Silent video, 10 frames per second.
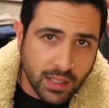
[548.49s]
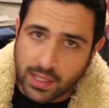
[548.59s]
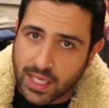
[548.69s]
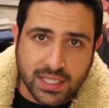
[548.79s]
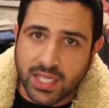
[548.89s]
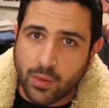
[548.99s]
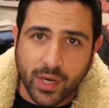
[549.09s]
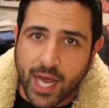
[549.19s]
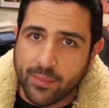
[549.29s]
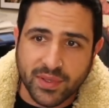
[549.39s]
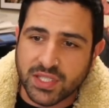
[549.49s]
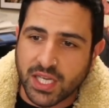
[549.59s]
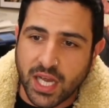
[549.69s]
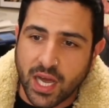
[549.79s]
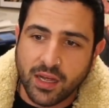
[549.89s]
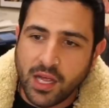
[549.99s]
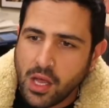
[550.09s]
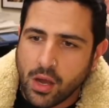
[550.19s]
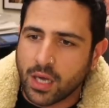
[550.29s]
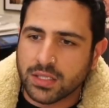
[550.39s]
Let's see what happens here.
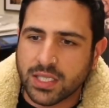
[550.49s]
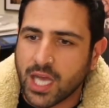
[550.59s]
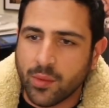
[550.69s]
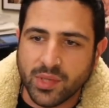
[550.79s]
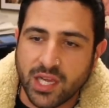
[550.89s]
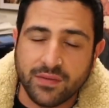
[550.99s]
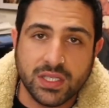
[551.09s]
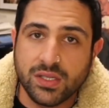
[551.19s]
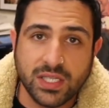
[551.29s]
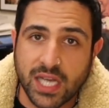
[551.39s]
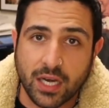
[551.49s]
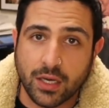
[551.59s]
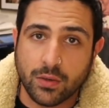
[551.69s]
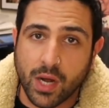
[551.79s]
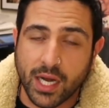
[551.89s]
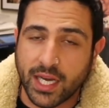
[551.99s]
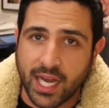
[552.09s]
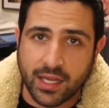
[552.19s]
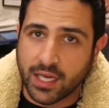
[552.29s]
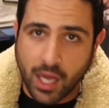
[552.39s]
I just can't believe this news article right here.
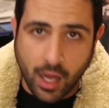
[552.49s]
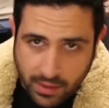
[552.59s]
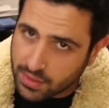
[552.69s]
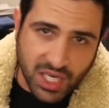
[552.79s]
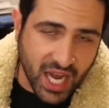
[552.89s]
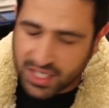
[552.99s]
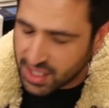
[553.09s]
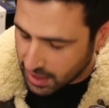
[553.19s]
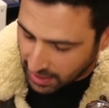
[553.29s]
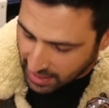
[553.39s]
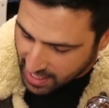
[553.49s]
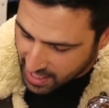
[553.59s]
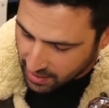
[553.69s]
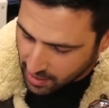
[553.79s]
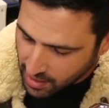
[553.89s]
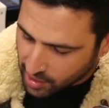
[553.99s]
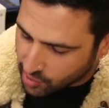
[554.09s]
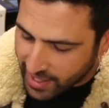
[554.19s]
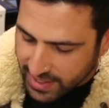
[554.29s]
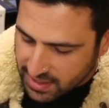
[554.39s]
Now they're going and changing it again.
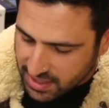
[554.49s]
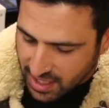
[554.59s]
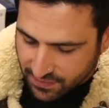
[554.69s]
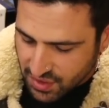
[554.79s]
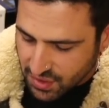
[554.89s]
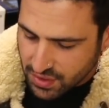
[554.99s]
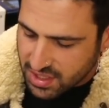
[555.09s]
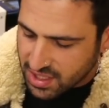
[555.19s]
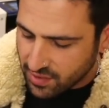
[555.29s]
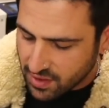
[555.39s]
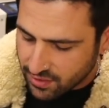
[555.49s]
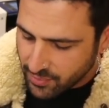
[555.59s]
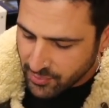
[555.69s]
Crazy stuff. June 7th,